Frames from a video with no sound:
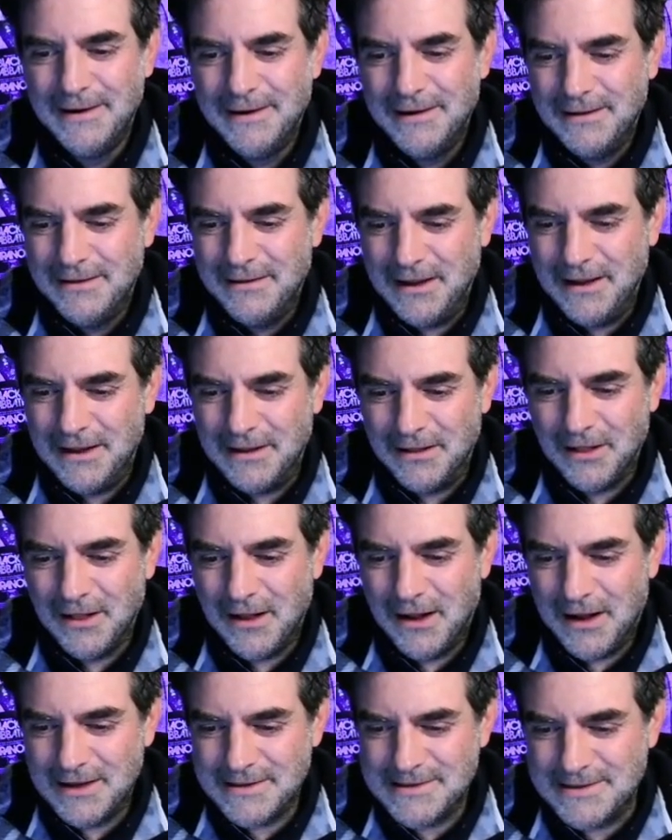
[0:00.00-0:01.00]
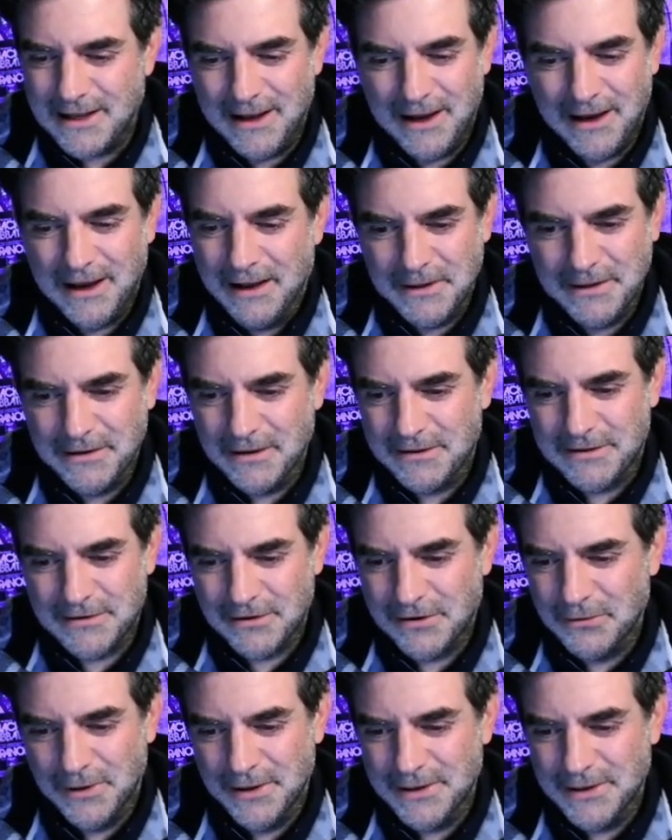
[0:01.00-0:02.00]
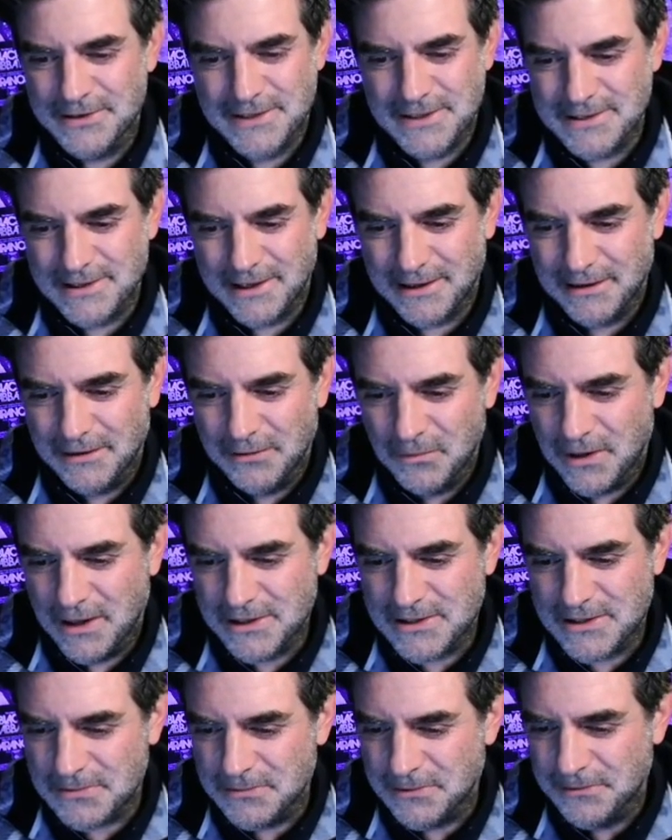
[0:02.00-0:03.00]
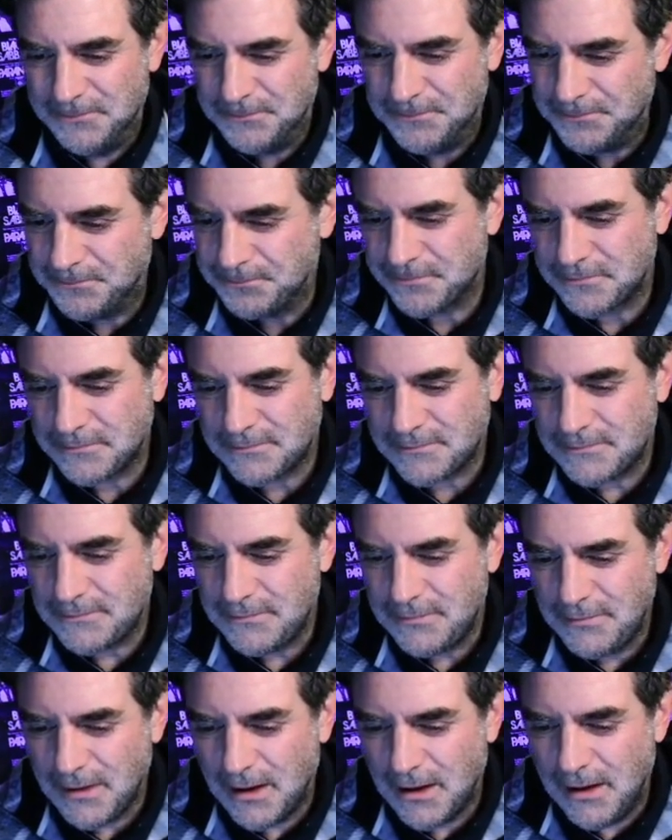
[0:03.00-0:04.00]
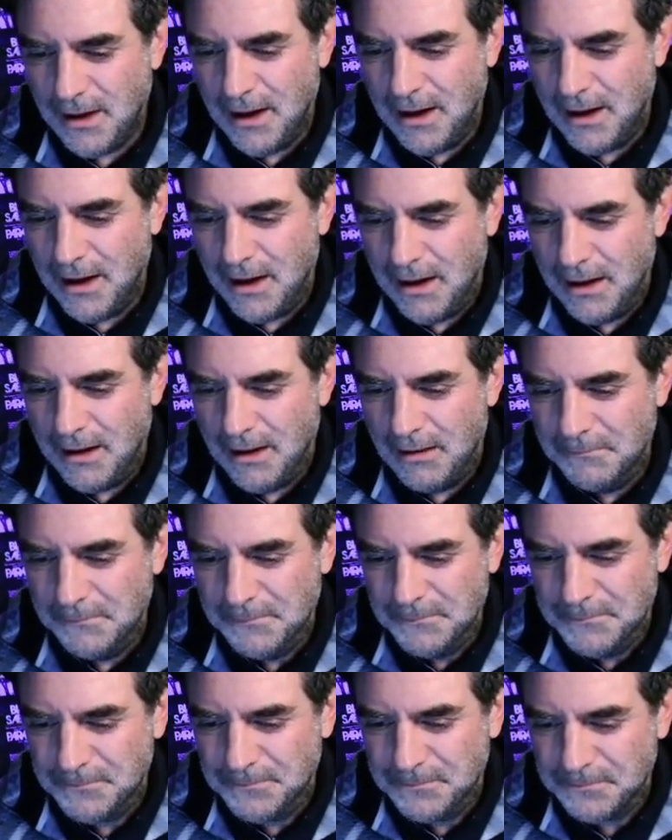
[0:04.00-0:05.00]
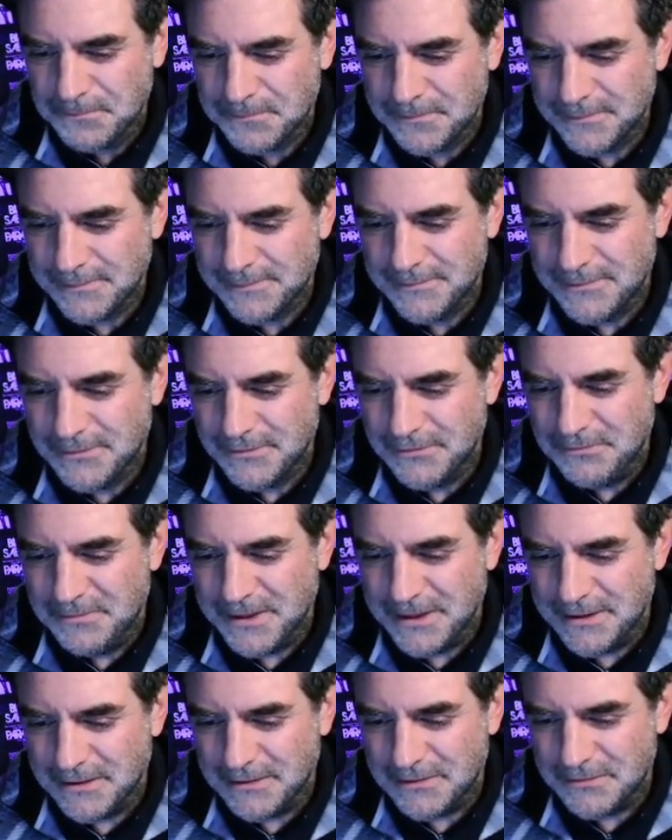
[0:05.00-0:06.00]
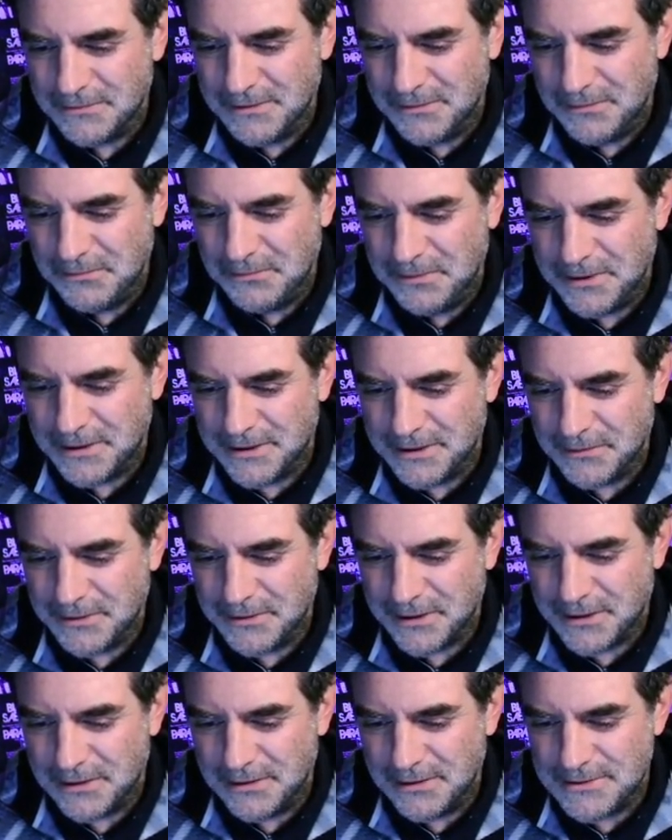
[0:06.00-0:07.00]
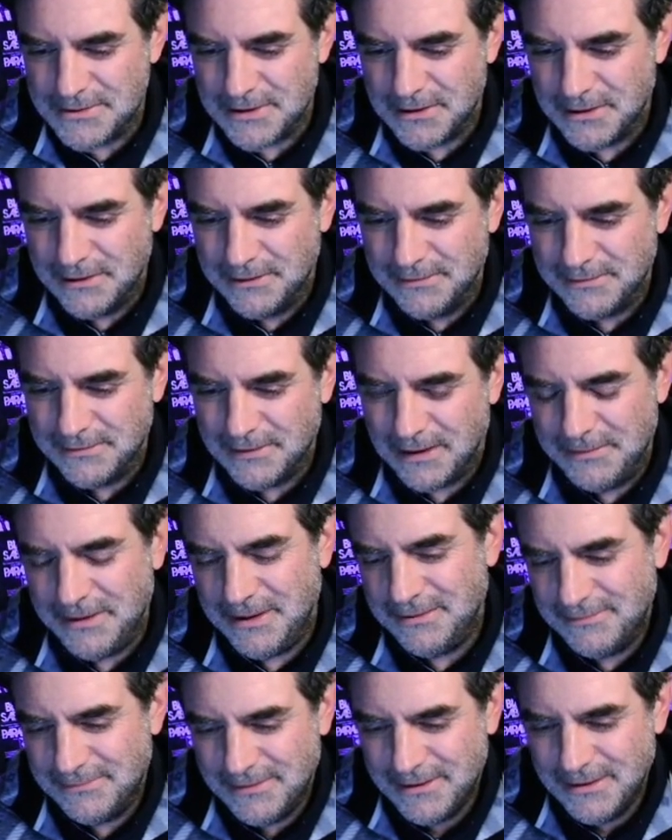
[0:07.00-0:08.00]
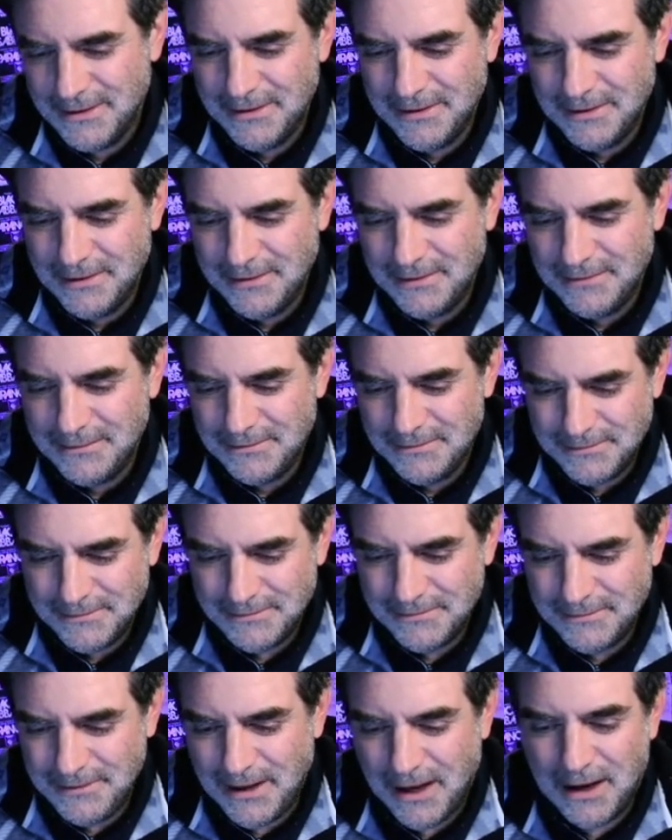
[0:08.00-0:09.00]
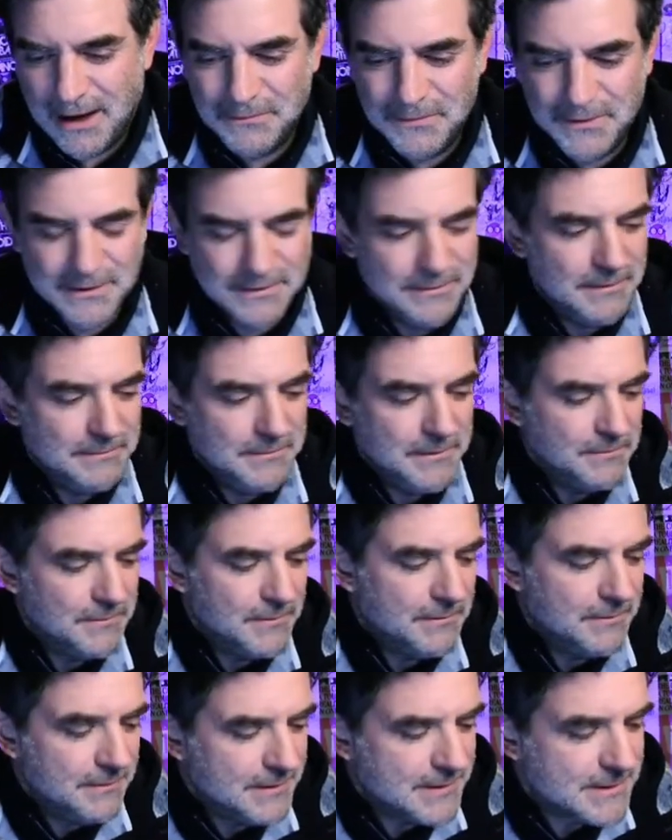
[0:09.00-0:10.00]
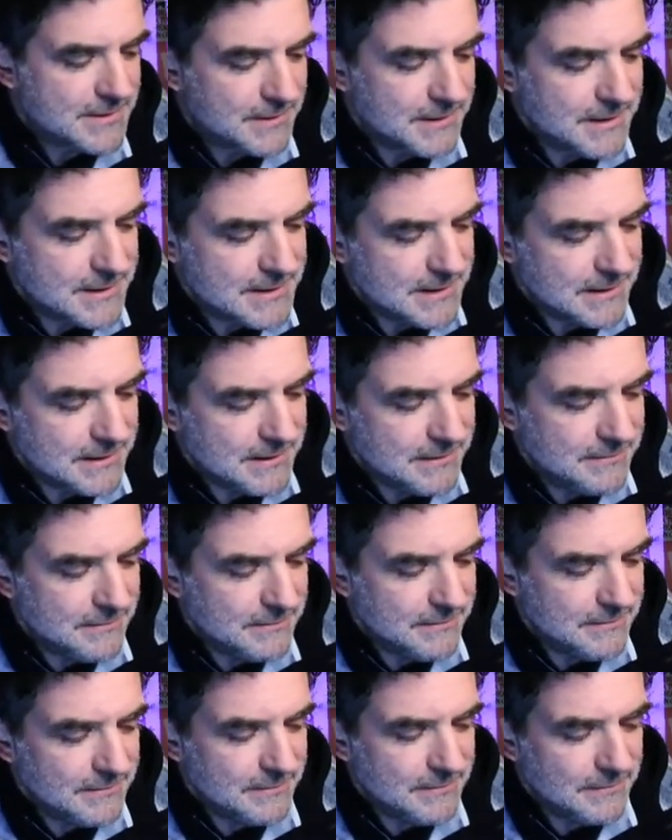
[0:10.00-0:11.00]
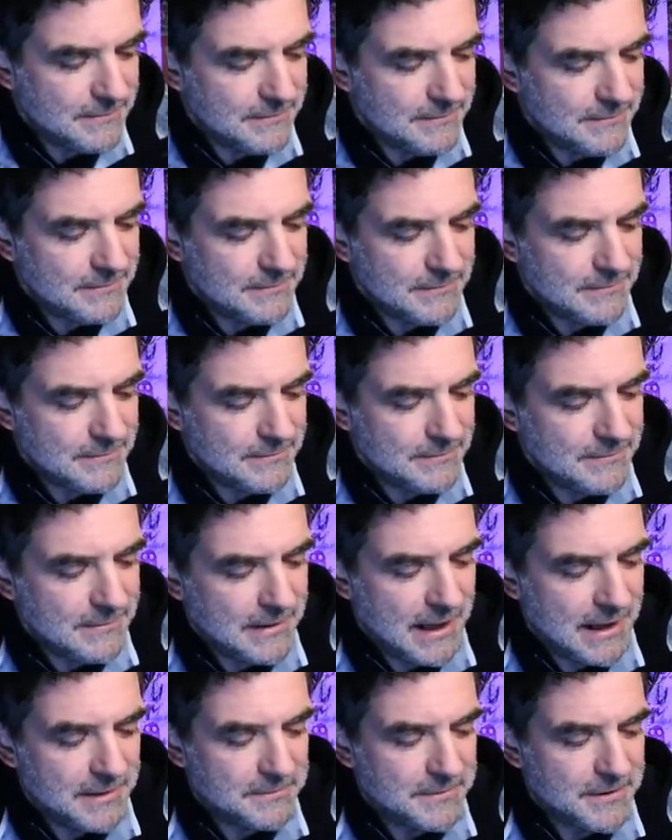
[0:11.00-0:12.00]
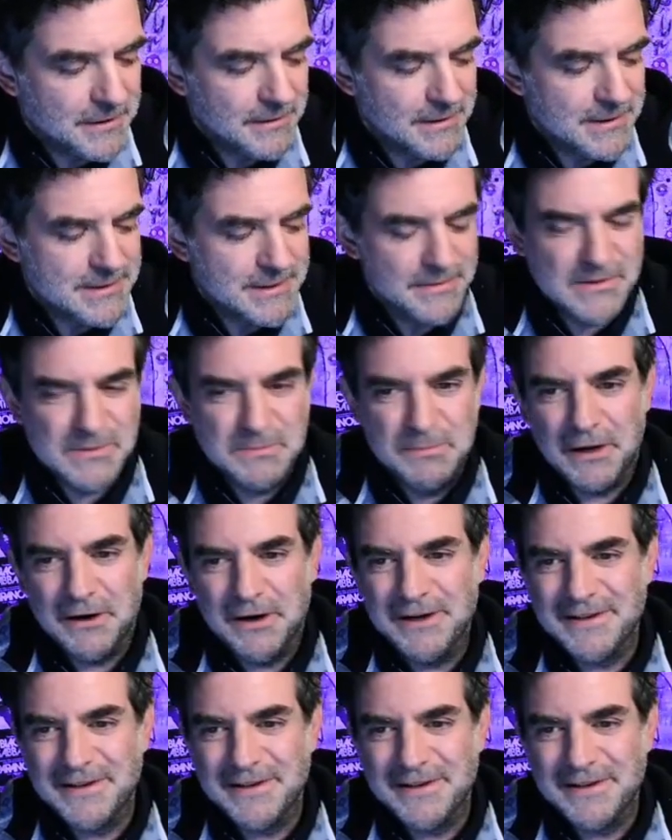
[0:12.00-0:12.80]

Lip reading: They lost it. And I mean, the third one is just like unwatchable. What would be another one? What would be a good one to close on? I mean, yeah, we sort of did Adam Curtis owns Burial